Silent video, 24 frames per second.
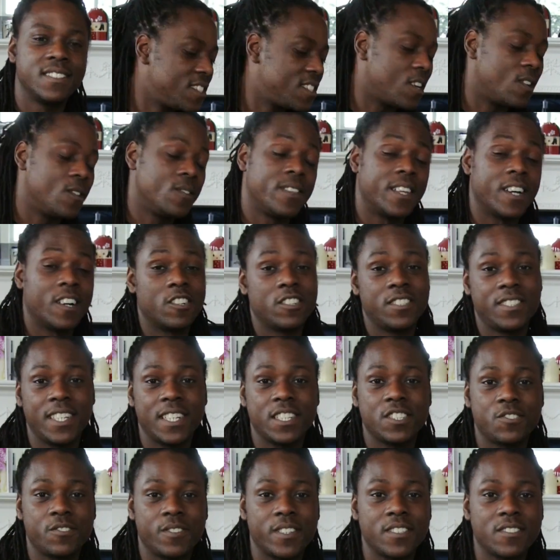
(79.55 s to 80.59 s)
So there are
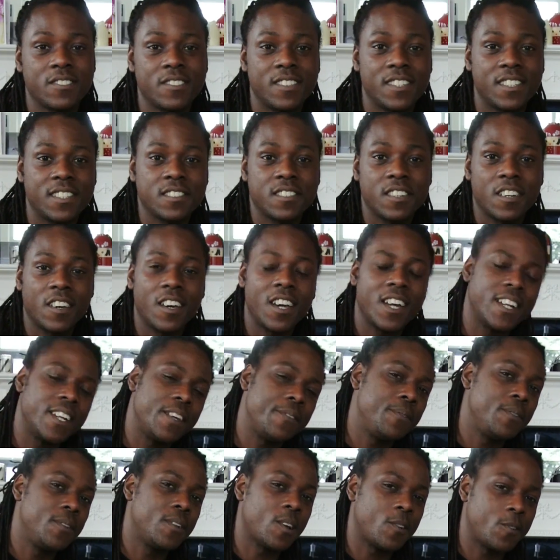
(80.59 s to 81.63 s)
six strings on the guitar, and
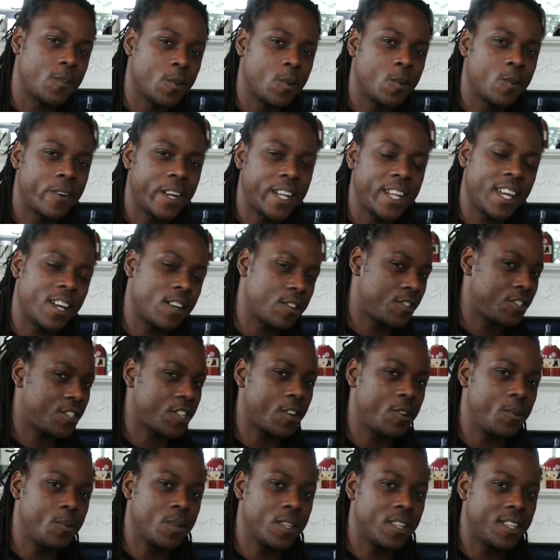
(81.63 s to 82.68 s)
if you don't know already, I'll show
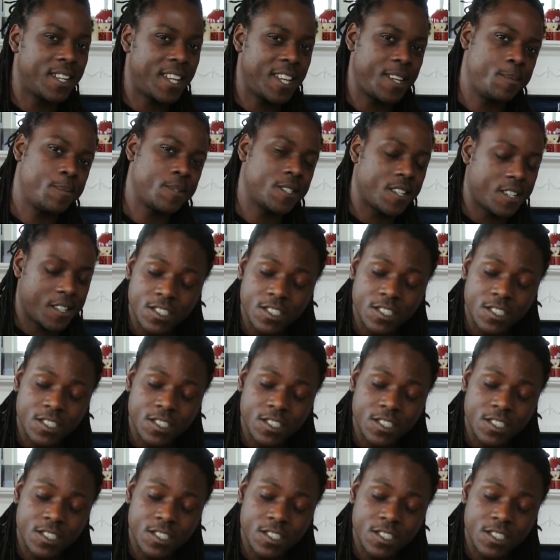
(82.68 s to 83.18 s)
you what the names are.